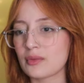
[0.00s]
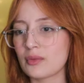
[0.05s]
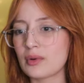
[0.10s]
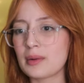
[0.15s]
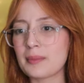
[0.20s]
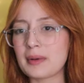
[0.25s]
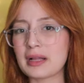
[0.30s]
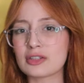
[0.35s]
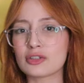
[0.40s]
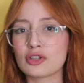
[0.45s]
What
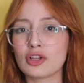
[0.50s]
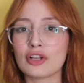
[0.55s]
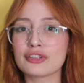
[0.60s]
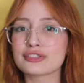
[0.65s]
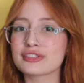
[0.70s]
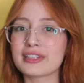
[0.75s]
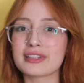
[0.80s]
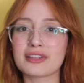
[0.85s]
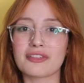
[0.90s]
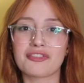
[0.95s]
about
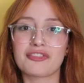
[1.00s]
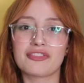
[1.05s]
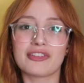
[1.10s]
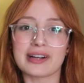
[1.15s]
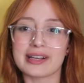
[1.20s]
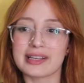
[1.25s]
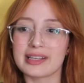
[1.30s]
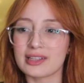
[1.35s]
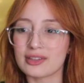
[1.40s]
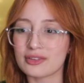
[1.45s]
closing the
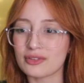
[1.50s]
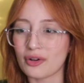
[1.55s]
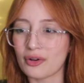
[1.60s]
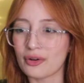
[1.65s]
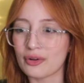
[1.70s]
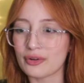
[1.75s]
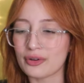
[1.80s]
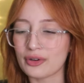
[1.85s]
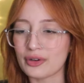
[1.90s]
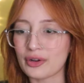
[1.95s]
fucking
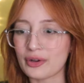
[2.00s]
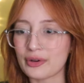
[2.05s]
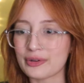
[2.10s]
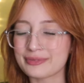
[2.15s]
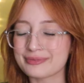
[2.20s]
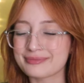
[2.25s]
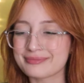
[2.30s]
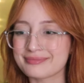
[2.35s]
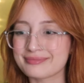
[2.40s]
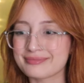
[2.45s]
door, you
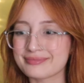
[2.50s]
know?